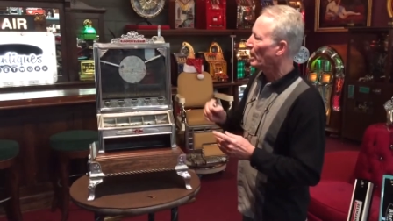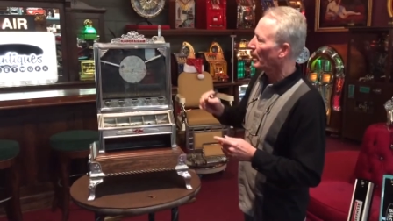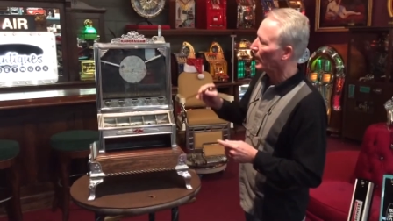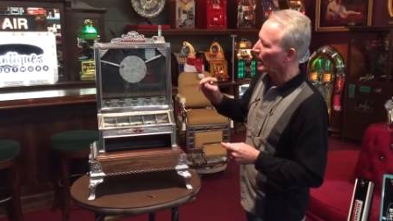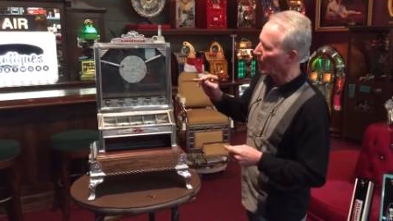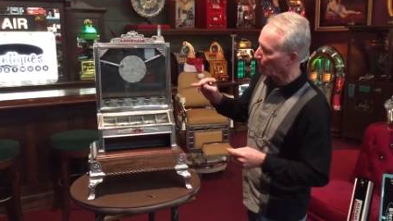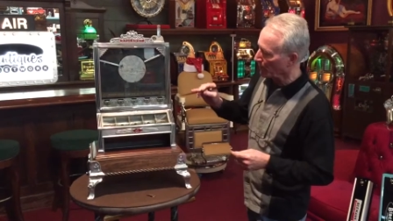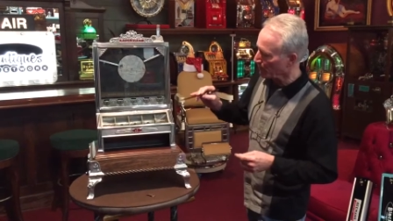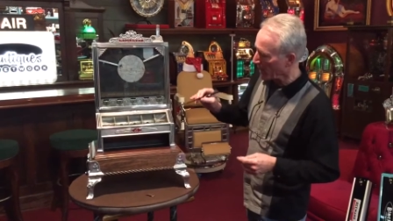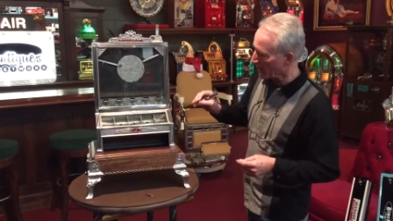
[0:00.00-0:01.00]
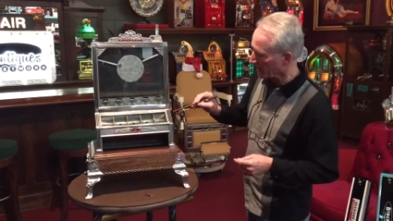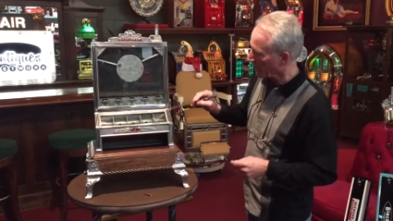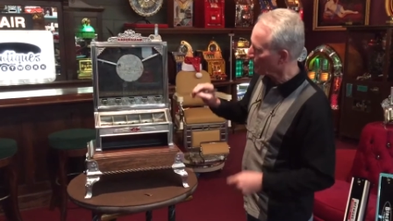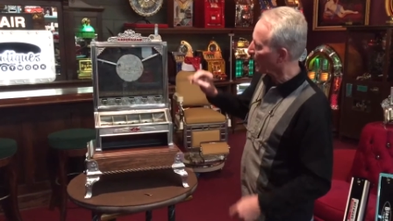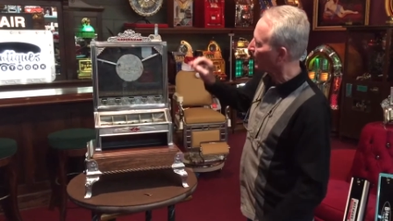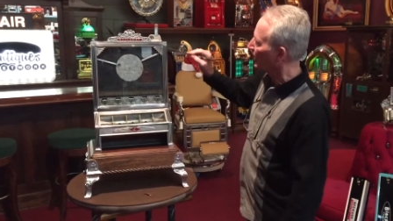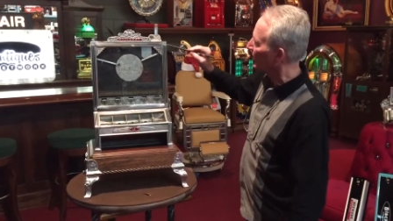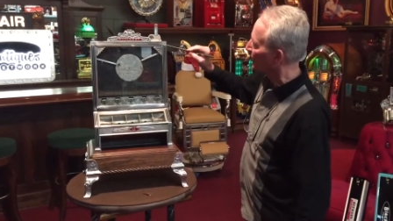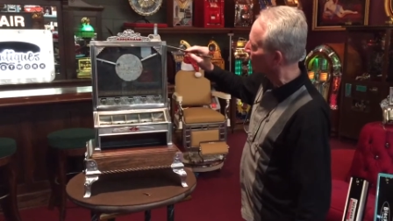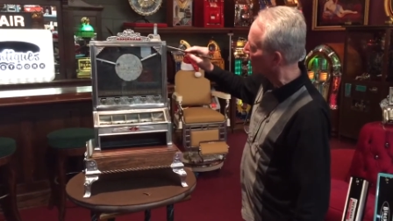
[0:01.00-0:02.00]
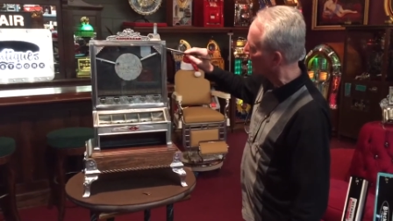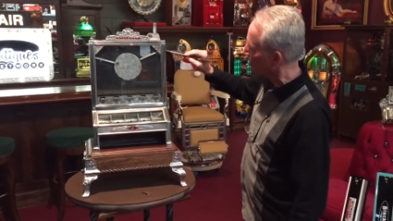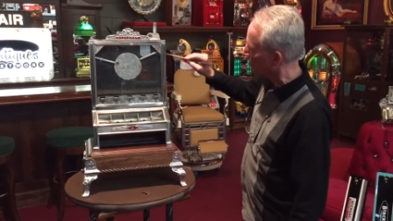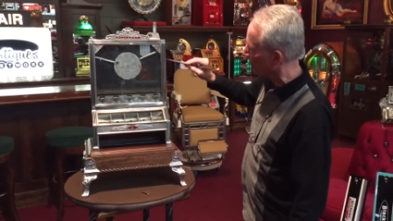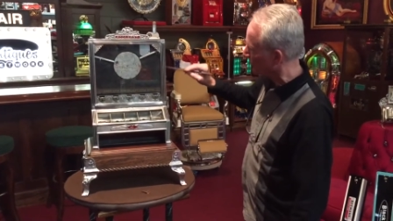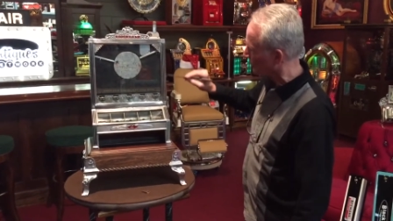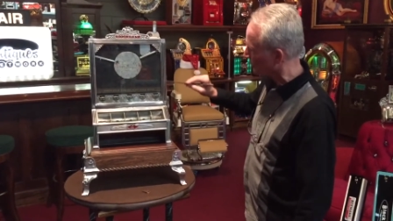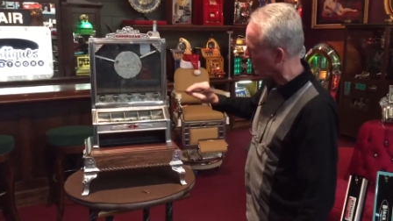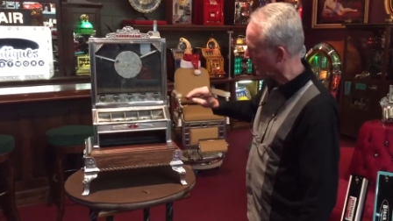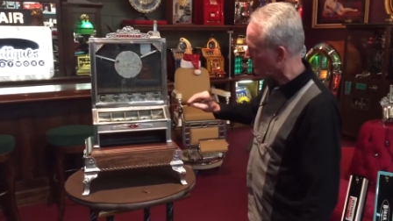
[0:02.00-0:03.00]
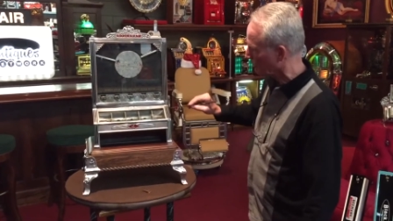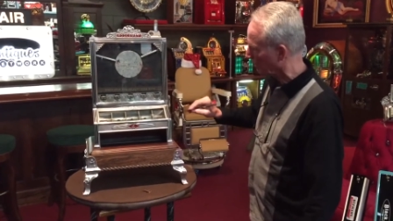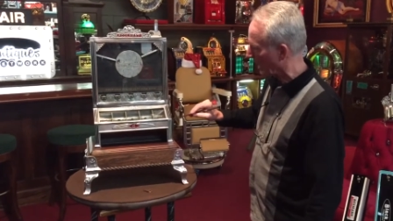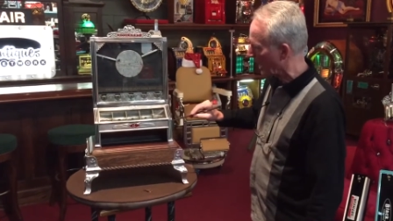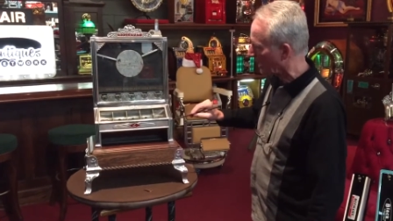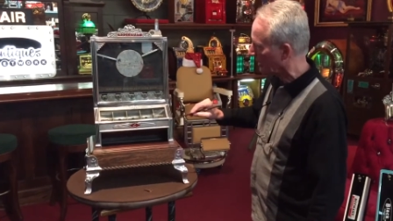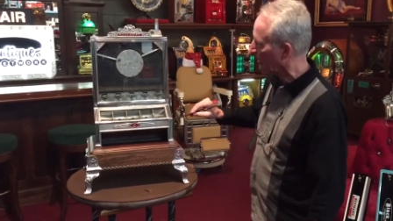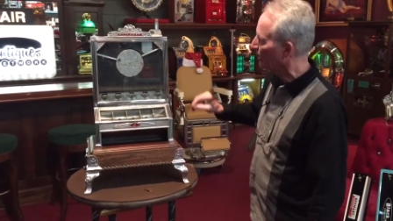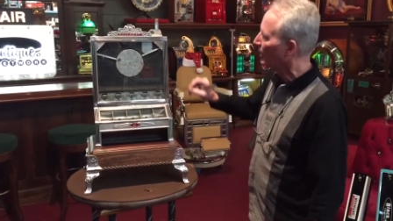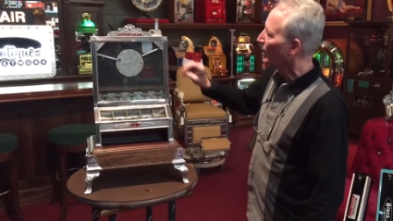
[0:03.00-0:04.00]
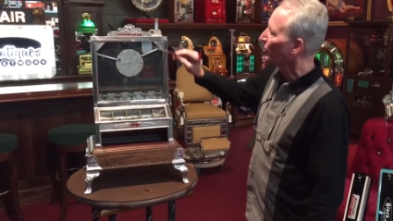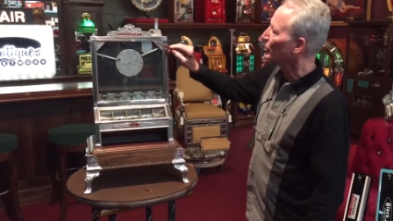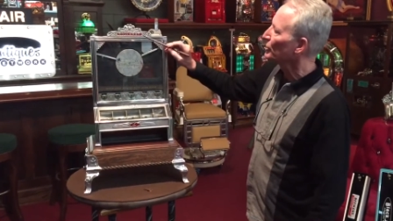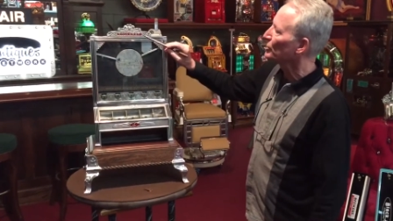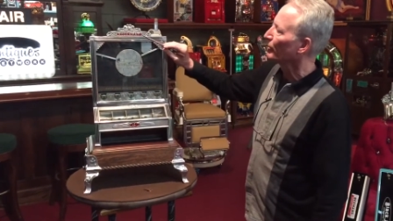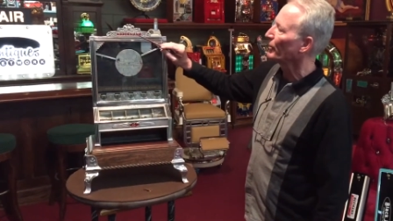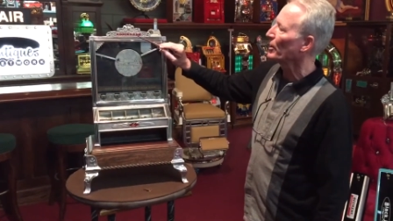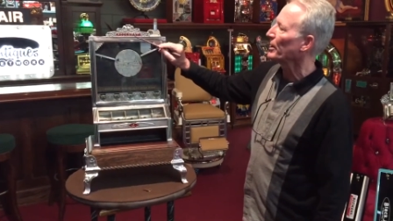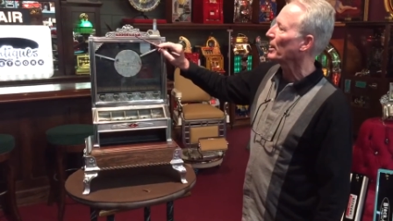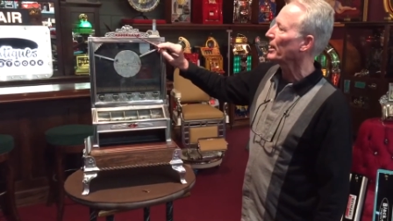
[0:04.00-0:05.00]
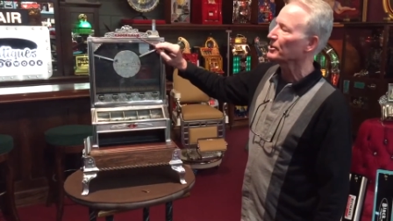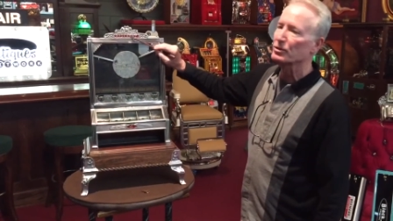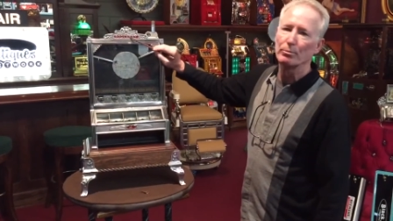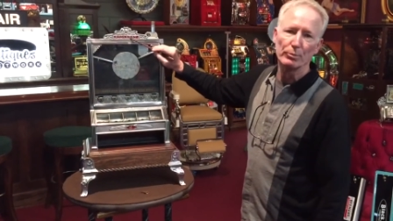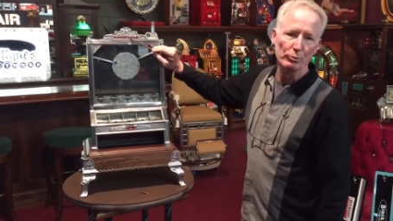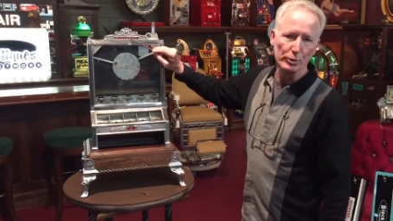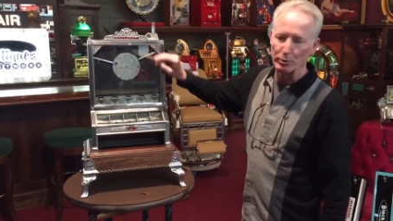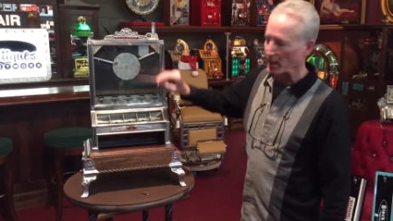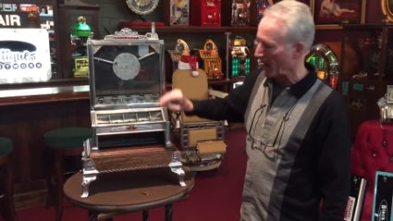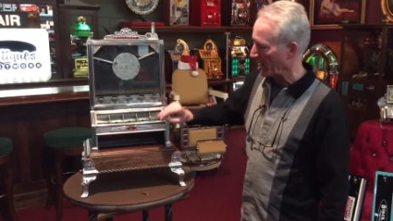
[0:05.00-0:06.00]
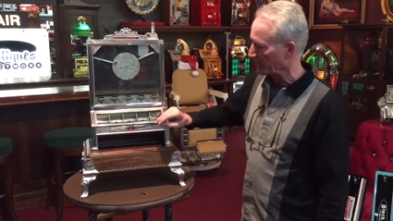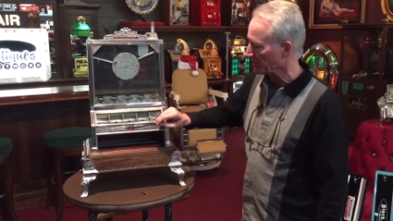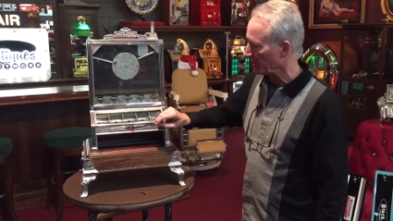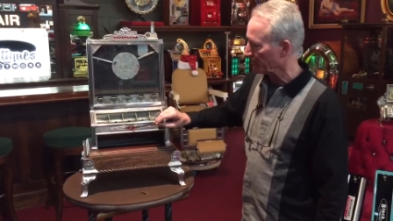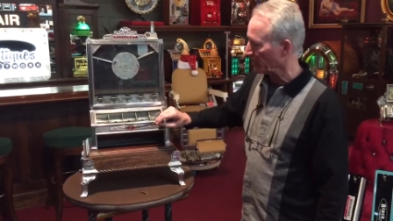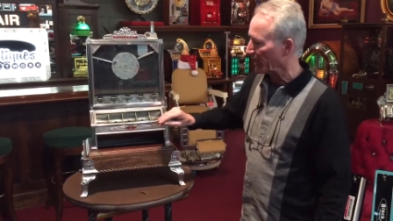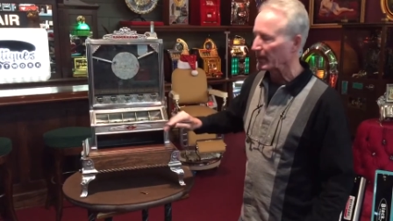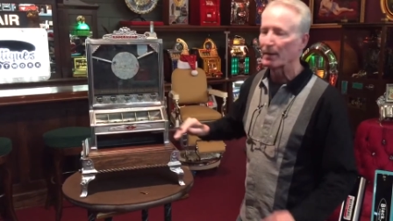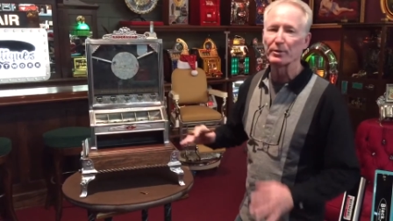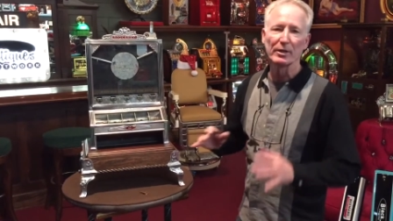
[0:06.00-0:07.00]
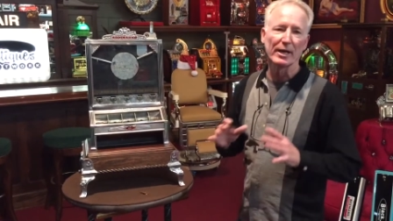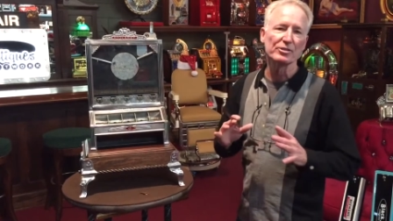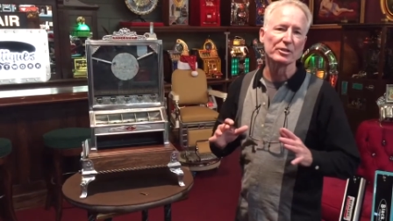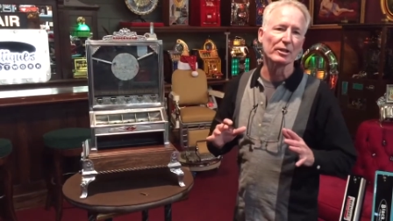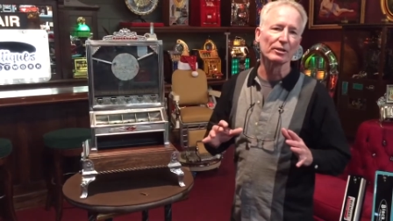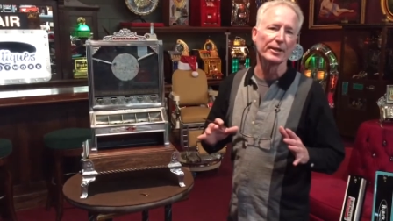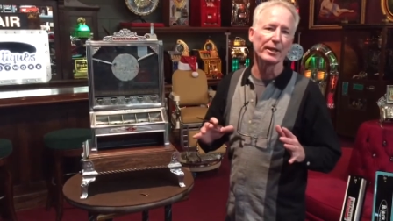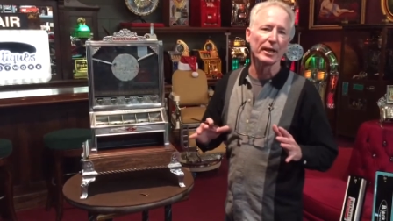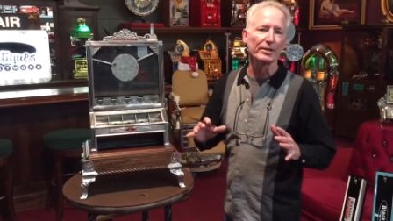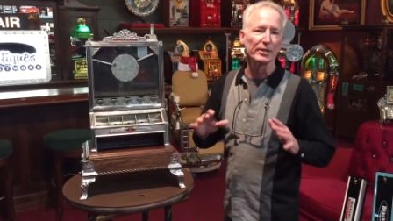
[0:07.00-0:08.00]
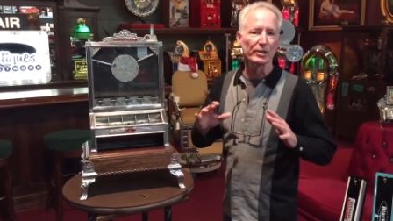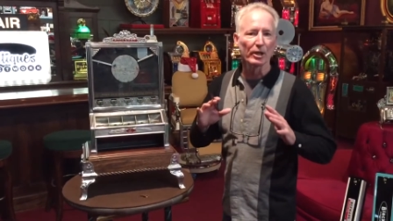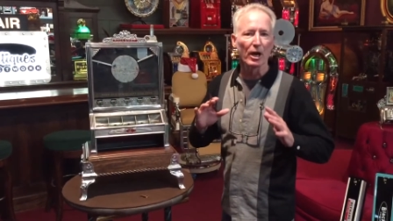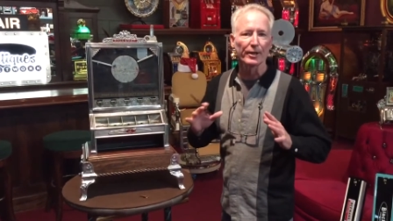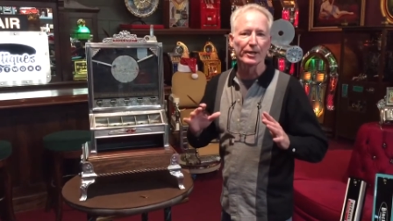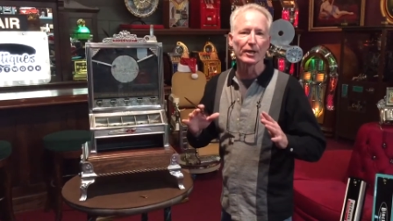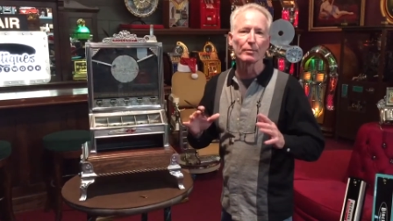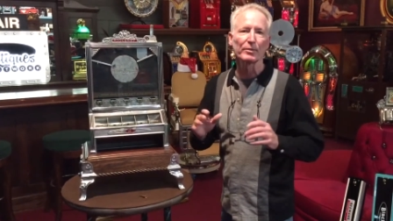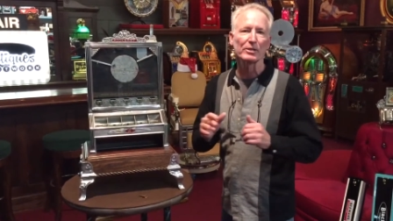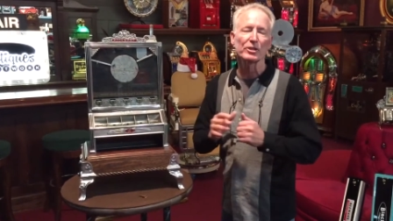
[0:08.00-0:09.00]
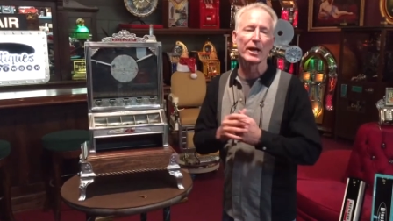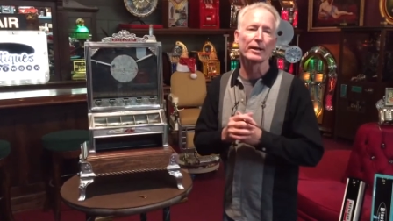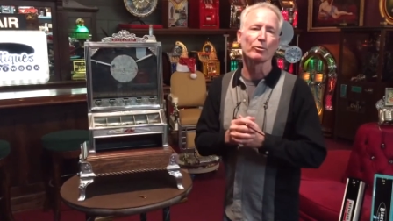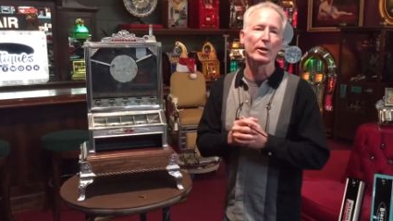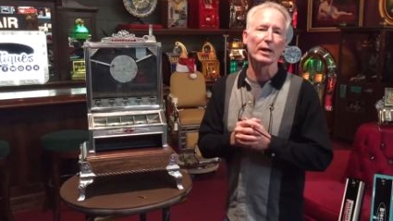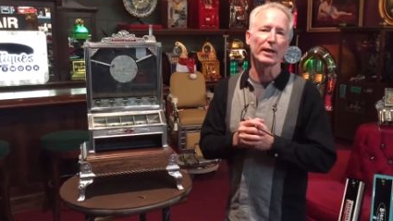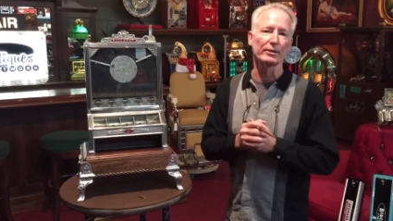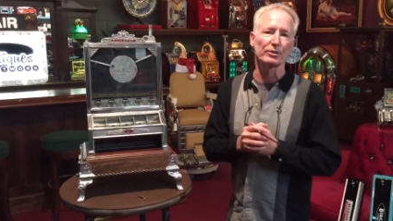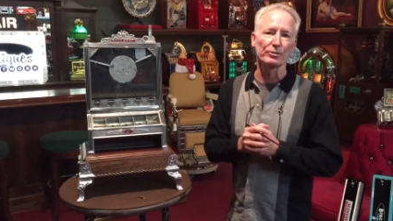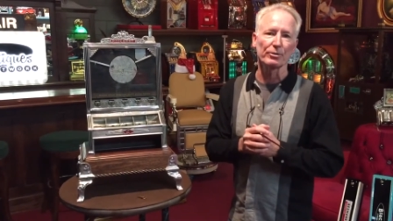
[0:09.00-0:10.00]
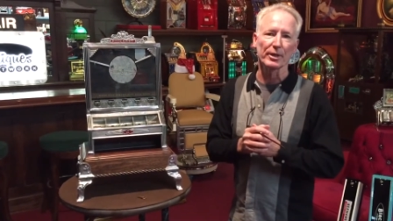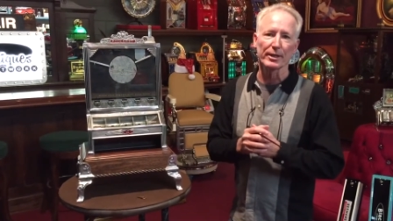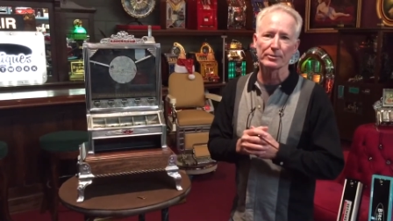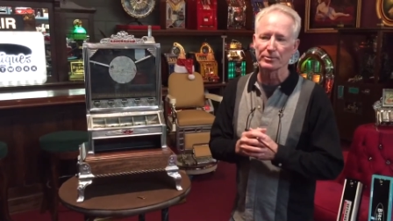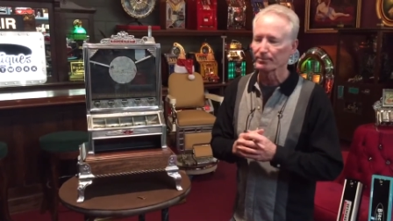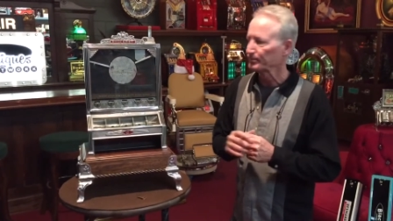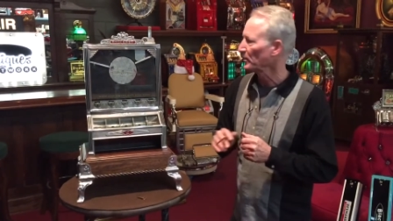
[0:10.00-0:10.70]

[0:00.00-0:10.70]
Uh, I went back and I painted in the lines here in just a nice black with just a very nice maroon accent. I kept it nice and clean. I didn't gaudy it up. That's kind of the way I like to do things.